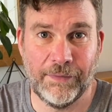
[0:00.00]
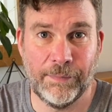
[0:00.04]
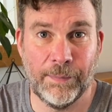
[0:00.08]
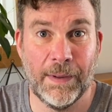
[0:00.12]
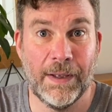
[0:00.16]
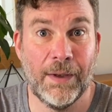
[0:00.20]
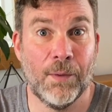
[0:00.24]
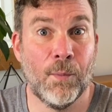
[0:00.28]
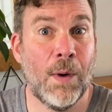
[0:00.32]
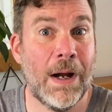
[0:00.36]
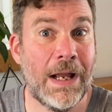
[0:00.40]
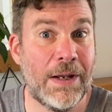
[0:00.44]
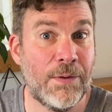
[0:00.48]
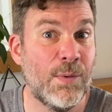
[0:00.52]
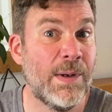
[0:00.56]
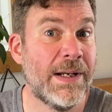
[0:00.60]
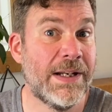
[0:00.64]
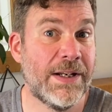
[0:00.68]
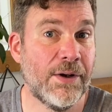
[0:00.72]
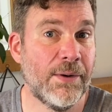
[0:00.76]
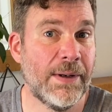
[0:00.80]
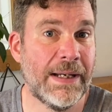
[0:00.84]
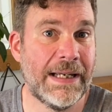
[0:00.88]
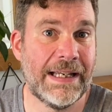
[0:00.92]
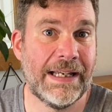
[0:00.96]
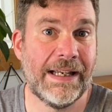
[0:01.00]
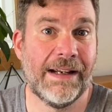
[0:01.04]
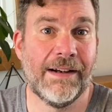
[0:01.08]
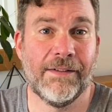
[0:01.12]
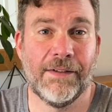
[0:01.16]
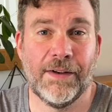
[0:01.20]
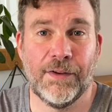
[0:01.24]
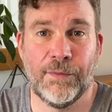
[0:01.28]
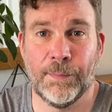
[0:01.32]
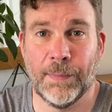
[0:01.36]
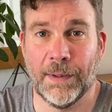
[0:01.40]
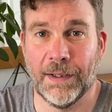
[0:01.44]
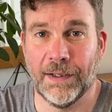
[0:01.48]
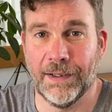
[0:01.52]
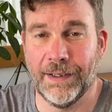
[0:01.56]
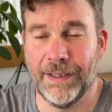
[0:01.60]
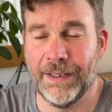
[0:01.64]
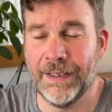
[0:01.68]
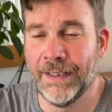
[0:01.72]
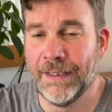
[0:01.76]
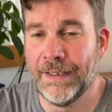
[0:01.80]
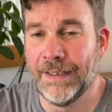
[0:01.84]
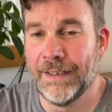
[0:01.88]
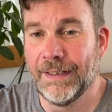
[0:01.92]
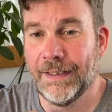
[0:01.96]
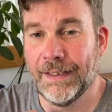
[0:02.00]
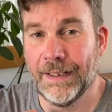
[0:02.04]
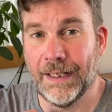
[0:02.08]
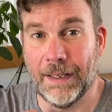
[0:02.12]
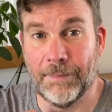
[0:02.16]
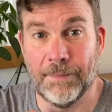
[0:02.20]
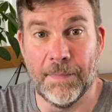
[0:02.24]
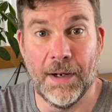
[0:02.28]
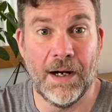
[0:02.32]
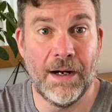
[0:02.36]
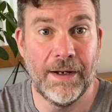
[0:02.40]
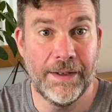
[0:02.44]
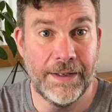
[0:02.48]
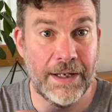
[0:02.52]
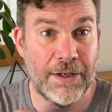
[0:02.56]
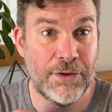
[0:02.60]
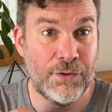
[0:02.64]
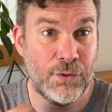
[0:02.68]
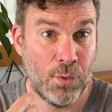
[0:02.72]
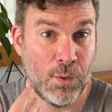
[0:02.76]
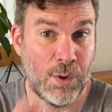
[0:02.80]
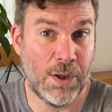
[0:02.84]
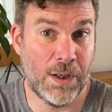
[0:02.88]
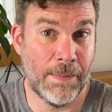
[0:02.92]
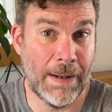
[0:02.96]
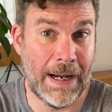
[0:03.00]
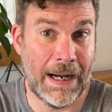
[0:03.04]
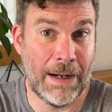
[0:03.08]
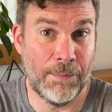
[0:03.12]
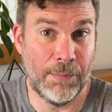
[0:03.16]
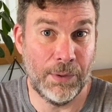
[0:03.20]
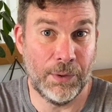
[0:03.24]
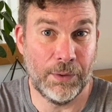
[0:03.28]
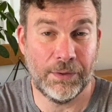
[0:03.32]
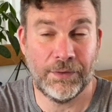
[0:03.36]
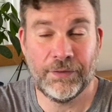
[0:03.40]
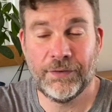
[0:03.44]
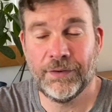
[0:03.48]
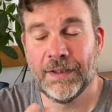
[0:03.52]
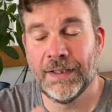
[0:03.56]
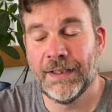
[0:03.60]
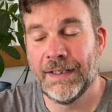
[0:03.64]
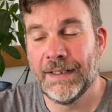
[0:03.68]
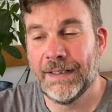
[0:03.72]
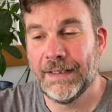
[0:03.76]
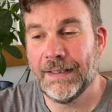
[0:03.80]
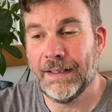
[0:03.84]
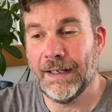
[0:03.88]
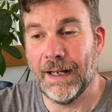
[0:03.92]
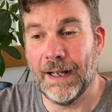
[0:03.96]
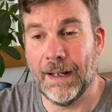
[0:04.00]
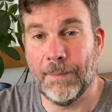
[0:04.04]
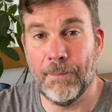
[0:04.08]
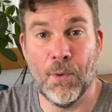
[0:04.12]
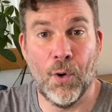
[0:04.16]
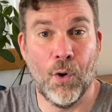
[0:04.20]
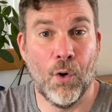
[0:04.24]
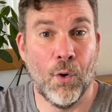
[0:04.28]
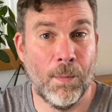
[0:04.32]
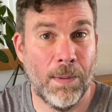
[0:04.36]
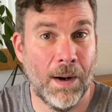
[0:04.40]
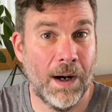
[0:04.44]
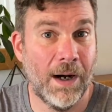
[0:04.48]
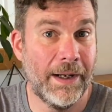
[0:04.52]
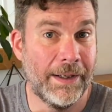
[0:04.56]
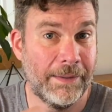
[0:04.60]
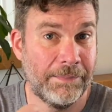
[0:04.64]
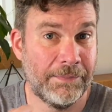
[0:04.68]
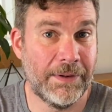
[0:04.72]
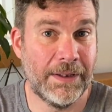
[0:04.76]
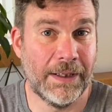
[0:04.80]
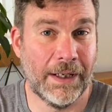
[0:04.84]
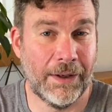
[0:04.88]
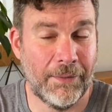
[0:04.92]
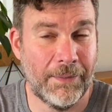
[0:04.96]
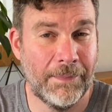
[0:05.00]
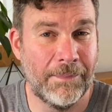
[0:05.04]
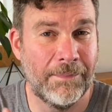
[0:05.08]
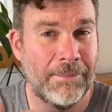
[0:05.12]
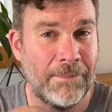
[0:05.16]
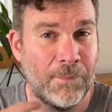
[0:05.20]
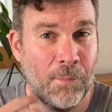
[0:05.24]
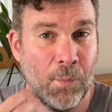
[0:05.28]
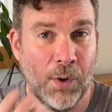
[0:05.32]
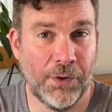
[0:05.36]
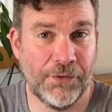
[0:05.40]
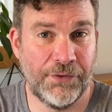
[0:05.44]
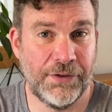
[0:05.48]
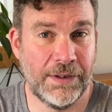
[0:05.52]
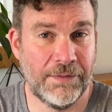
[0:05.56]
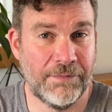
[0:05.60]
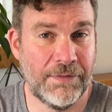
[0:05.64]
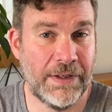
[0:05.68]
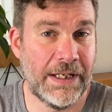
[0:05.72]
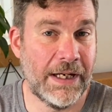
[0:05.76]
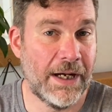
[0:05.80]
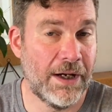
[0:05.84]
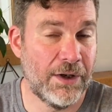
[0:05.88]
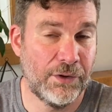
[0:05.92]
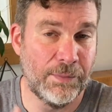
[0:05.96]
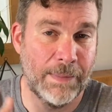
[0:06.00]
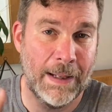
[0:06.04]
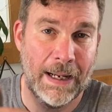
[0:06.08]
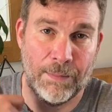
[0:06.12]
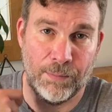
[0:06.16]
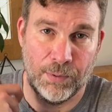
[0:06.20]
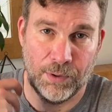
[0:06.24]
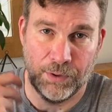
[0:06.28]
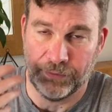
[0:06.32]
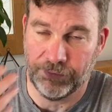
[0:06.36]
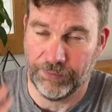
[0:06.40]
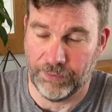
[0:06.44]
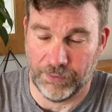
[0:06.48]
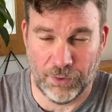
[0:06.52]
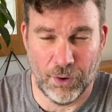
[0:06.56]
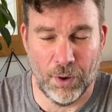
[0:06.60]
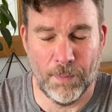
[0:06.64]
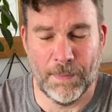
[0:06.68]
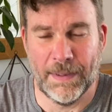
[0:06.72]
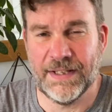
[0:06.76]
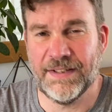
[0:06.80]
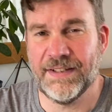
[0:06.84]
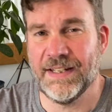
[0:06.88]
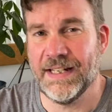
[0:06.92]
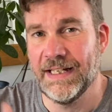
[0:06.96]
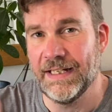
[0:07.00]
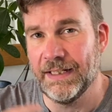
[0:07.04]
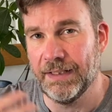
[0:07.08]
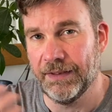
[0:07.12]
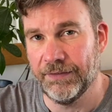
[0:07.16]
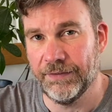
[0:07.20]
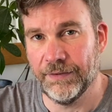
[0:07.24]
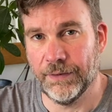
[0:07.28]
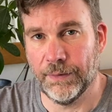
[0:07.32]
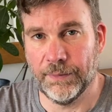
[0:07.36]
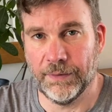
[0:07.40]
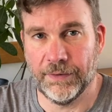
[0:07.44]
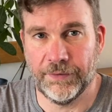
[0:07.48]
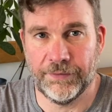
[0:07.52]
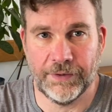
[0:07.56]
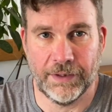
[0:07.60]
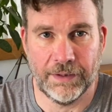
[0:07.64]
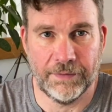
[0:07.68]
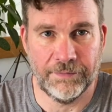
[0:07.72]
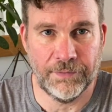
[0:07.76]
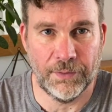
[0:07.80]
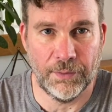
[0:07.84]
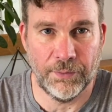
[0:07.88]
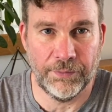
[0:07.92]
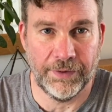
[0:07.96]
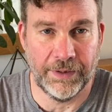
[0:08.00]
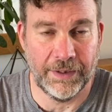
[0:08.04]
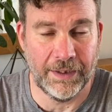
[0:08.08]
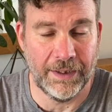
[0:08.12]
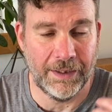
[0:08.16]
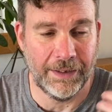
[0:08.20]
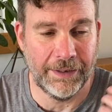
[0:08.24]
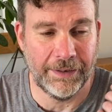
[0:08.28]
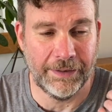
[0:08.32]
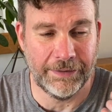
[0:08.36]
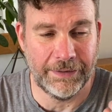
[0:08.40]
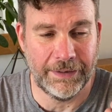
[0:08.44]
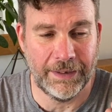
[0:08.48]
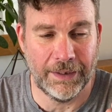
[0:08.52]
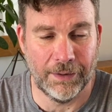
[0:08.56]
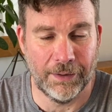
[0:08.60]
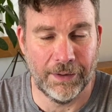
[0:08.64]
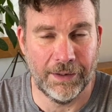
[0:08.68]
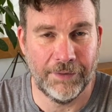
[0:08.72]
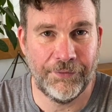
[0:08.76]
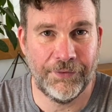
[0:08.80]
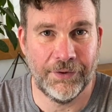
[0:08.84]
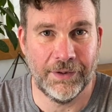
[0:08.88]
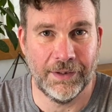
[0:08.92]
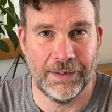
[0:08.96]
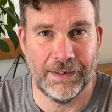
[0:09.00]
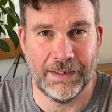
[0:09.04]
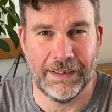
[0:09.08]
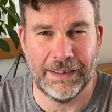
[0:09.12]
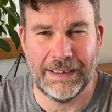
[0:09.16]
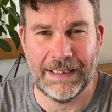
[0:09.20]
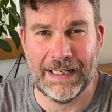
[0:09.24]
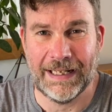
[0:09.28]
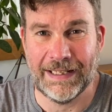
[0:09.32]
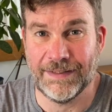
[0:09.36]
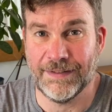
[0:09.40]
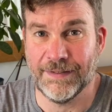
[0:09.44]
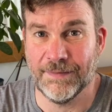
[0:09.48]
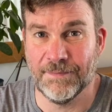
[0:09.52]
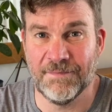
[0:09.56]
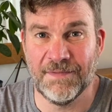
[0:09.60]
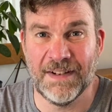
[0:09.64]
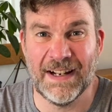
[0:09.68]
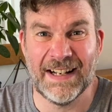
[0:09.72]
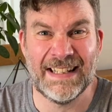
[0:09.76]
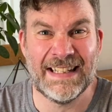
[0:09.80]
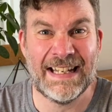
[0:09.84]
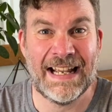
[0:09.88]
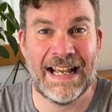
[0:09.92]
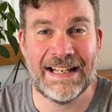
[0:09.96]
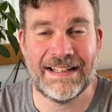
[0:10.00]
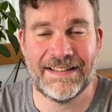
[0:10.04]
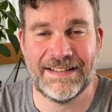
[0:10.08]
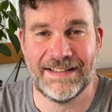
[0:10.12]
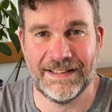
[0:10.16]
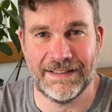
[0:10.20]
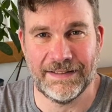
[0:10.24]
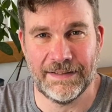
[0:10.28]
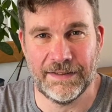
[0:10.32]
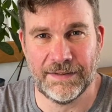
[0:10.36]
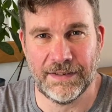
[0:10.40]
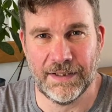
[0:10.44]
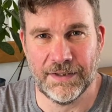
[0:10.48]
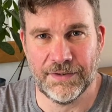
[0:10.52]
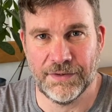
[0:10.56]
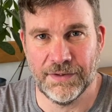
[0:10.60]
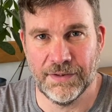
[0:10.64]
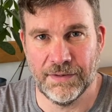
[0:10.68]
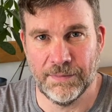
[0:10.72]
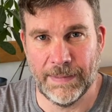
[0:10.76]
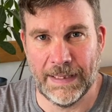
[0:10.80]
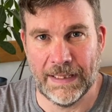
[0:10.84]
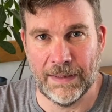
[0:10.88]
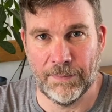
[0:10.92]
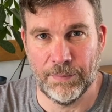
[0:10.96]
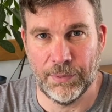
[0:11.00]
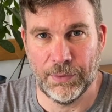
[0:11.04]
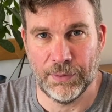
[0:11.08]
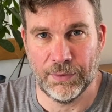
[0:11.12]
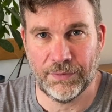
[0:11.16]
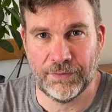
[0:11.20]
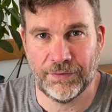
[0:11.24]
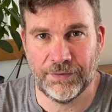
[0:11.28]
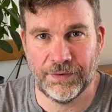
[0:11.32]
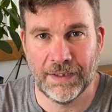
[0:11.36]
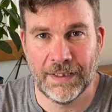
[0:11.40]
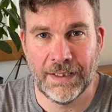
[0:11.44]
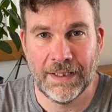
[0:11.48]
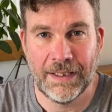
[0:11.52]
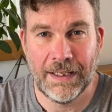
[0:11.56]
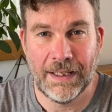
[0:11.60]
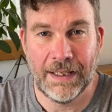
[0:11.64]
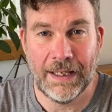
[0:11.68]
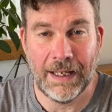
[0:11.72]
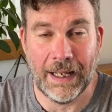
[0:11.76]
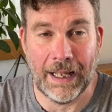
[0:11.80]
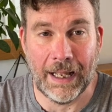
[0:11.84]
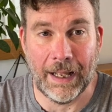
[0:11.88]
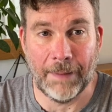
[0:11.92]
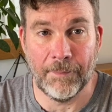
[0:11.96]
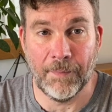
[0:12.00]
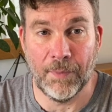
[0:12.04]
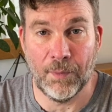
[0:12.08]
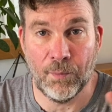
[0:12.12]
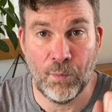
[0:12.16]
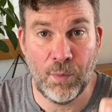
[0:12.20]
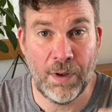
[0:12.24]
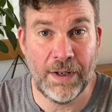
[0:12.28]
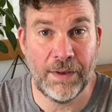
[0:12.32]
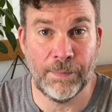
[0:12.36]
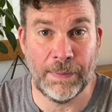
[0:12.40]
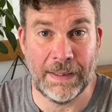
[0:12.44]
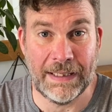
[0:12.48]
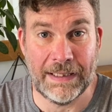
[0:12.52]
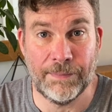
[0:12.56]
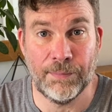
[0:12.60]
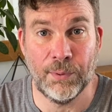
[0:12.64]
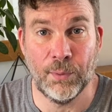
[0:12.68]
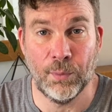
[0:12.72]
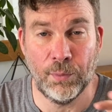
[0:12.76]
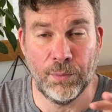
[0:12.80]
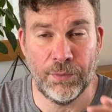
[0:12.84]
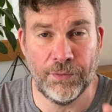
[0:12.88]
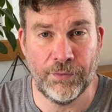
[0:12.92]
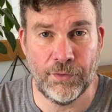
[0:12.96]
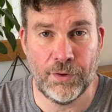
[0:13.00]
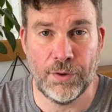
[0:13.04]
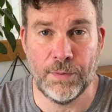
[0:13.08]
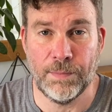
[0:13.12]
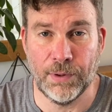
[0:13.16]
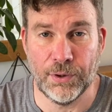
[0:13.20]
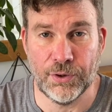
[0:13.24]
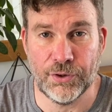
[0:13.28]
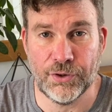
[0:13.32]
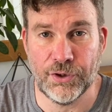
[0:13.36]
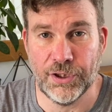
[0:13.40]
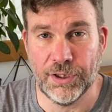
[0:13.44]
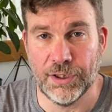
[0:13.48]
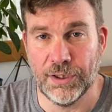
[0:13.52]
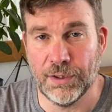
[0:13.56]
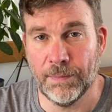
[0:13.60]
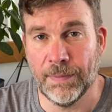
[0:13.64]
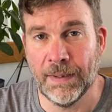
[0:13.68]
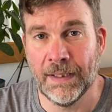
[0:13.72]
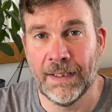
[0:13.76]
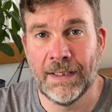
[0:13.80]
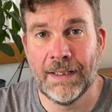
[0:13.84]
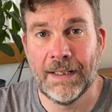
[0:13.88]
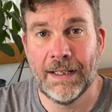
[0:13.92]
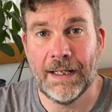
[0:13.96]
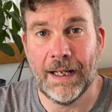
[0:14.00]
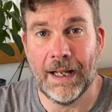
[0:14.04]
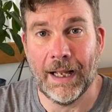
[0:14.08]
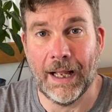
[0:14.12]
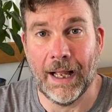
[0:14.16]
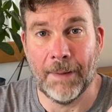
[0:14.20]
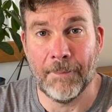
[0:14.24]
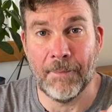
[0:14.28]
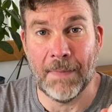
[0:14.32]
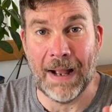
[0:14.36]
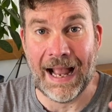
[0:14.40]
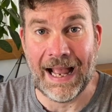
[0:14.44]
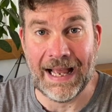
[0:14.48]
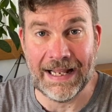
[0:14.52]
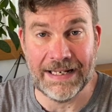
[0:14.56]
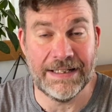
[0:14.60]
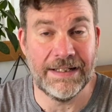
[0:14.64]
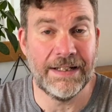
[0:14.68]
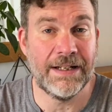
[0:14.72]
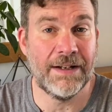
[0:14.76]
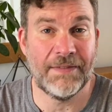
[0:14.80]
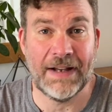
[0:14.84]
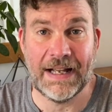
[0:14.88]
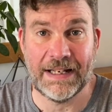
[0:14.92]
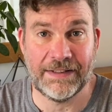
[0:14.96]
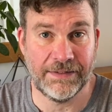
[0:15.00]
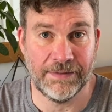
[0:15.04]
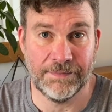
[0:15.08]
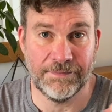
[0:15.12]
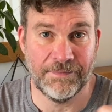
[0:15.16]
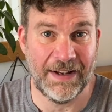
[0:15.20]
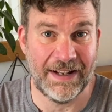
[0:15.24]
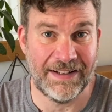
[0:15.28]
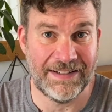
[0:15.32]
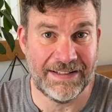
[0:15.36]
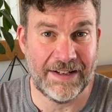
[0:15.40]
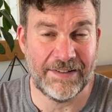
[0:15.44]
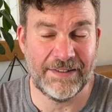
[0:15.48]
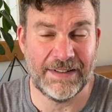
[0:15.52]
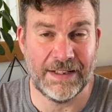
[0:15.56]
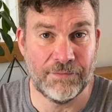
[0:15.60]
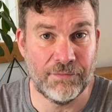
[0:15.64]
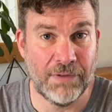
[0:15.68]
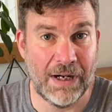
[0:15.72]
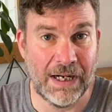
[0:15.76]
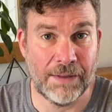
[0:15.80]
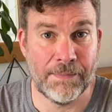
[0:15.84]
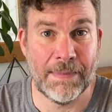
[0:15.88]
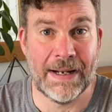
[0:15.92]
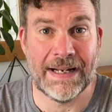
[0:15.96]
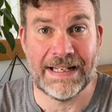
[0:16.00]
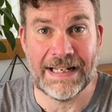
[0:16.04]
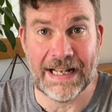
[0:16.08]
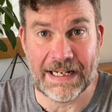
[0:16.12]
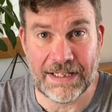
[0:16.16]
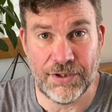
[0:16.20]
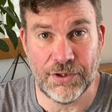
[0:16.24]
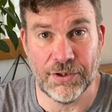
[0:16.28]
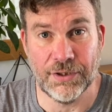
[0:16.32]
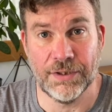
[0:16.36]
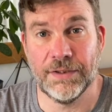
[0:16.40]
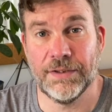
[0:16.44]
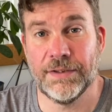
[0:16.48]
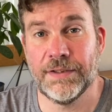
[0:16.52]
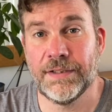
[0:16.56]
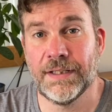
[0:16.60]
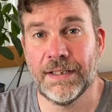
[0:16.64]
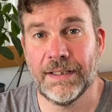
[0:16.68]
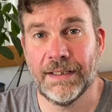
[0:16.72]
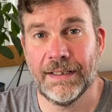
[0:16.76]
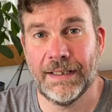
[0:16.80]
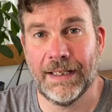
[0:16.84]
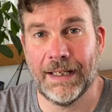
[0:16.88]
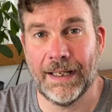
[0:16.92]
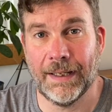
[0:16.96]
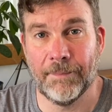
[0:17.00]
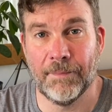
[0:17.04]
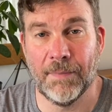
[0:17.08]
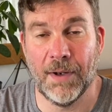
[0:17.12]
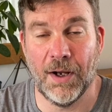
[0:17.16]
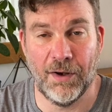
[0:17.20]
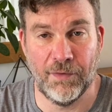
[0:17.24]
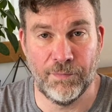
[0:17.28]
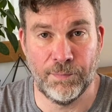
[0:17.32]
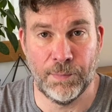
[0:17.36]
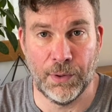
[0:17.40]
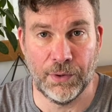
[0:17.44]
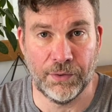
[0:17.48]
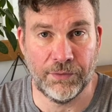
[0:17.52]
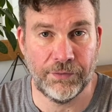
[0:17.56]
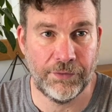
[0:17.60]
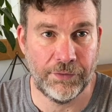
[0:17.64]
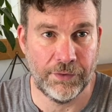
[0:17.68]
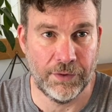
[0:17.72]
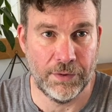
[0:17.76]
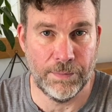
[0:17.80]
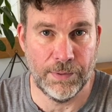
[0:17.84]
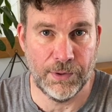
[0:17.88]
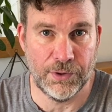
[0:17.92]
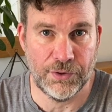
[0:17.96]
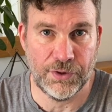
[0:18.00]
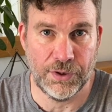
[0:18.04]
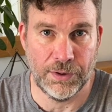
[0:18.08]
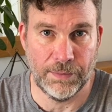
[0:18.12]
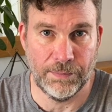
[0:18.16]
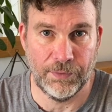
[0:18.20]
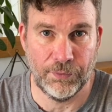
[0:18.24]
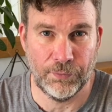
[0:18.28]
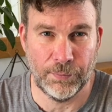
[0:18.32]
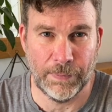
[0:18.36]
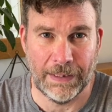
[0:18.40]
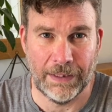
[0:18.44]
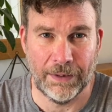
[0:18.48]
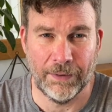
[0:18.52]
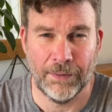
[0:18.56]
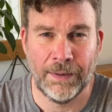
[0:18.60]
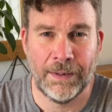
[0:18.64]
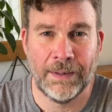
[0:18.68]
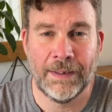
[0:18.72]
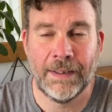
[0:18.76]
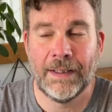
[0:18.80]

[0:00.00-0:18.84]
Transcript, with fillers: But the way we do it here is by um, either talking about books um, or by, you know, watching videos about books and commenting and so on and so forth. And, and you know, I've certainly had some fantastic discussions about books um, with people through BookTube um, and have had some fantastic recommendations um, of books through BookTube as well.